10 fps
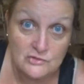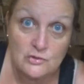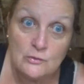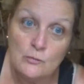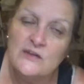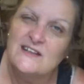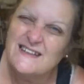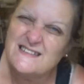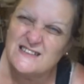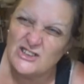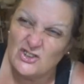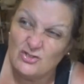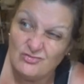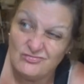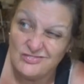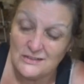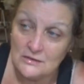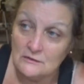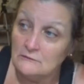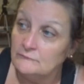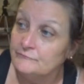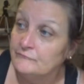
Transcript: doing what it needs to do, you know.